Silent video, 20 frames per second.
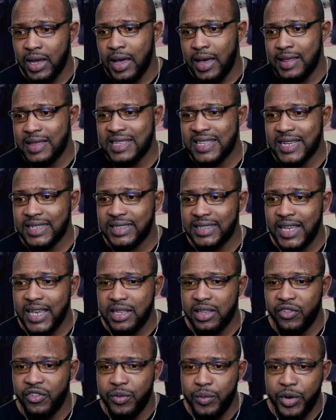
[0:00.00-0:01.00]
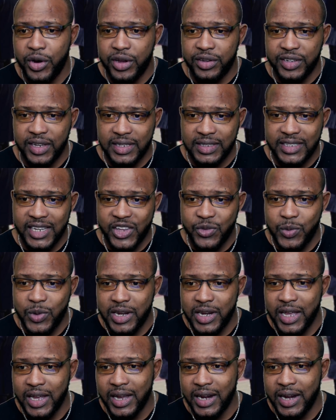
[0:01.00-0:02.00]
that a state of emergency has been
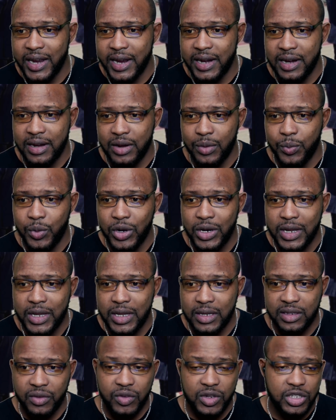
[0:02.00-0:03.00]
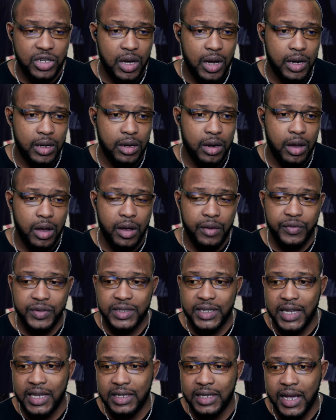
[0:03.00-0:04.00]
declared in the police division of
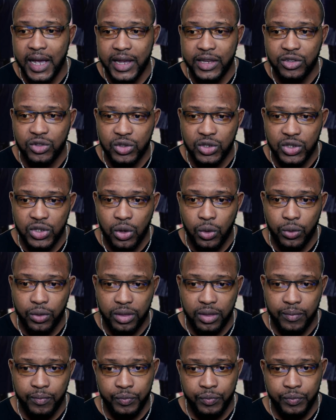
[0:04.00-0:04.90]
St. Andrew South.